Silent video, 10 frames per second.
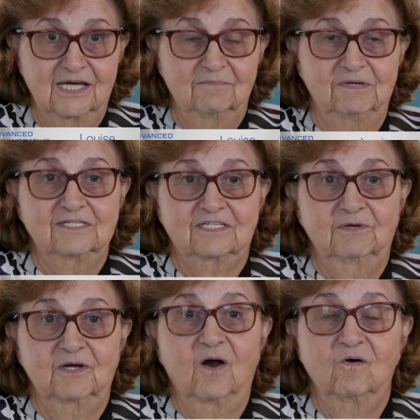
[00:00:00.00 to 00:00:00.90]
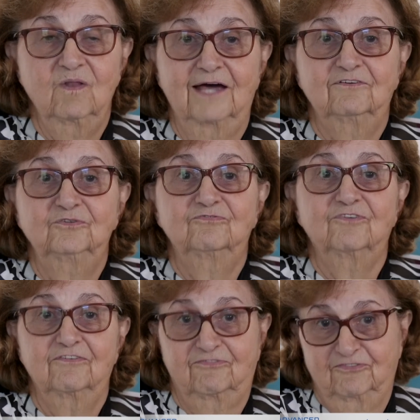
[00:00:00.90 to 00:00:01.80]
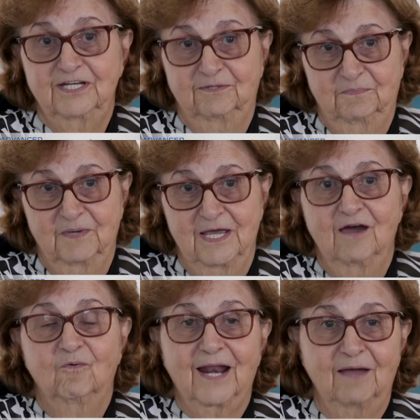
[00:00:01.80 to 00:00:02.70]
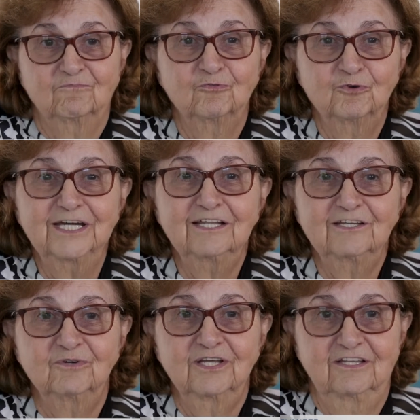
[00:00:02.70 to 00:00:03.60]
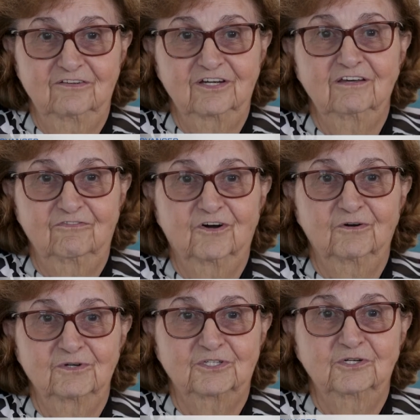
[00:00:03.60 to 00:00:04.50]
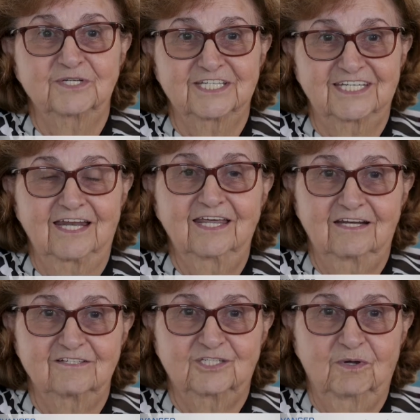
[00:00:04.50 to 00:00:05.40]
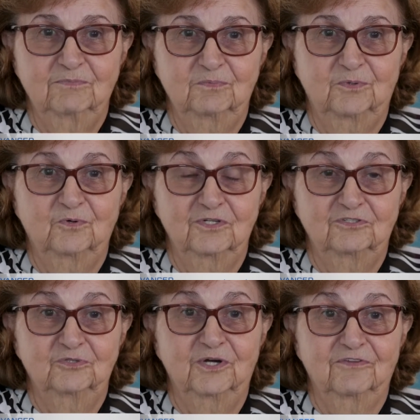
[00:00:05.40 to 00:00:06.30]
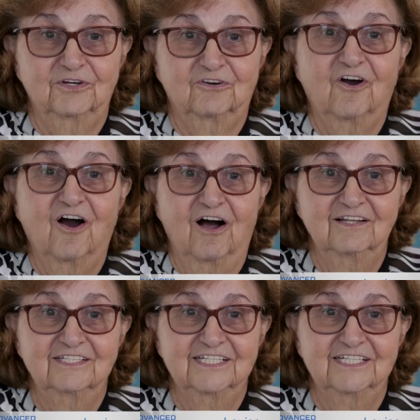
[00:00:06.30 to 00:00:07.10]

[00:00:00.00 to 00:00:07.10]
It means to me a whole lot of freedom. What I'm really, really looking forward to is getting in a swimming pool and doing the crawl.